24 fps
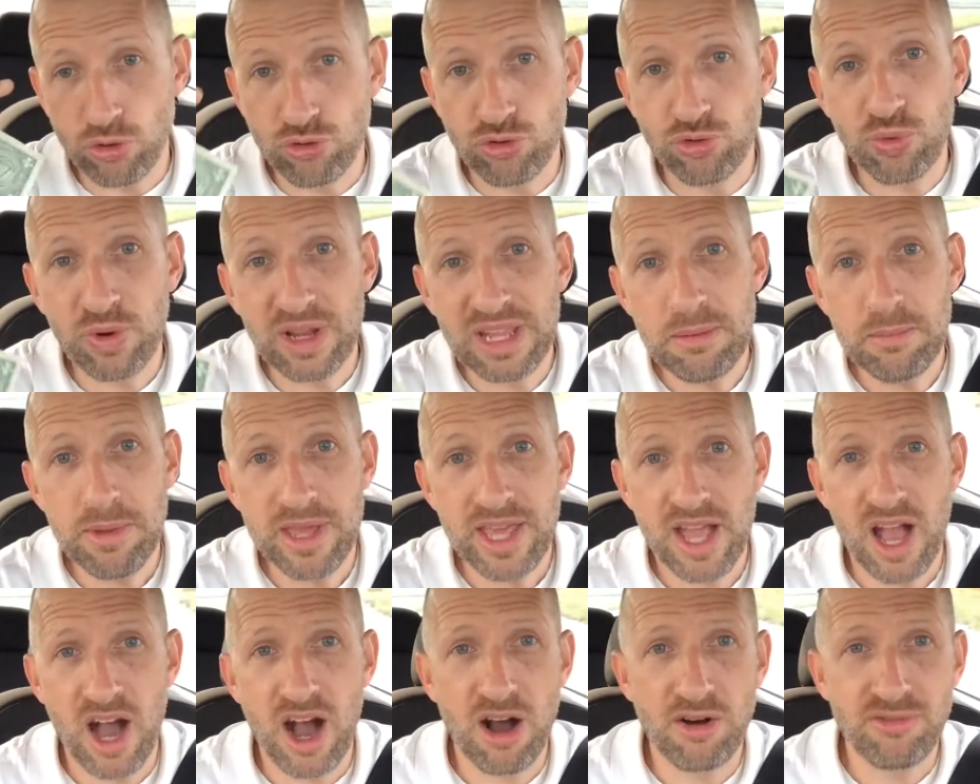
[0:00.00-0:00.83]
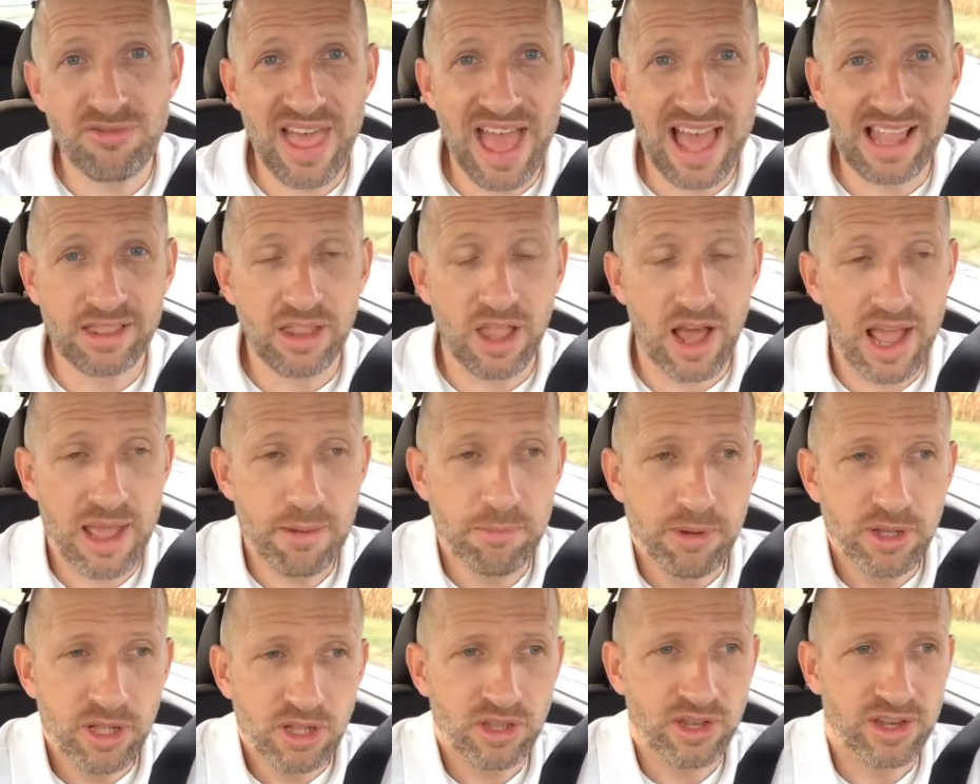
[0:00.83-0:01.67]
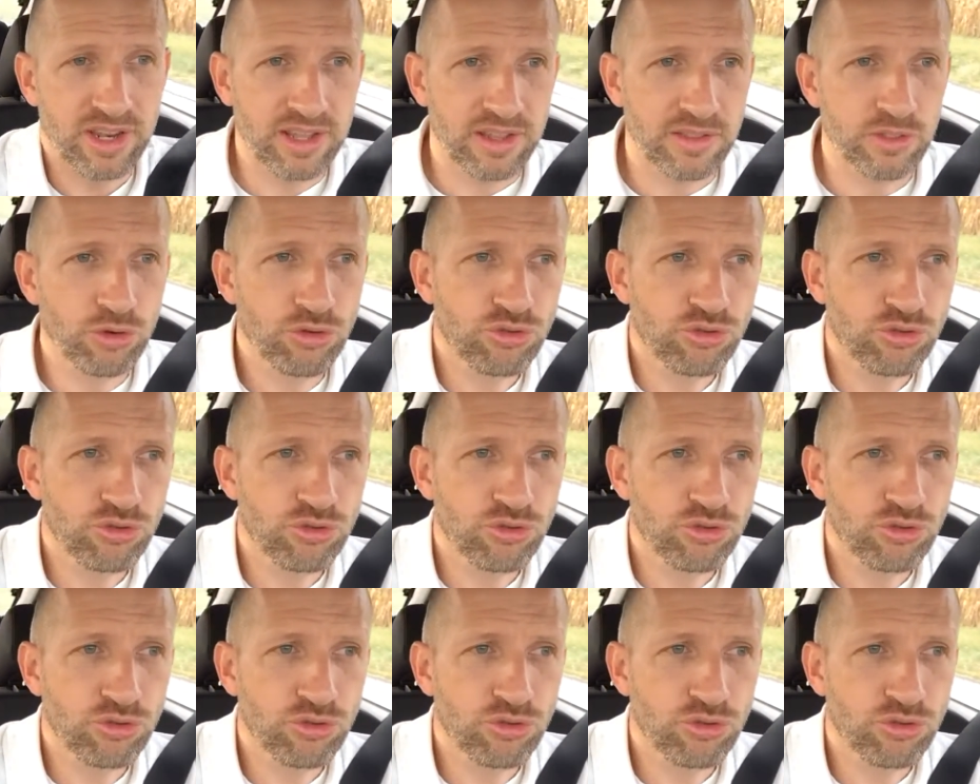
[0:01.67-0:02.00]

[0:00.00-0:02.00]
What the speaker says: they're dreaming of that liability.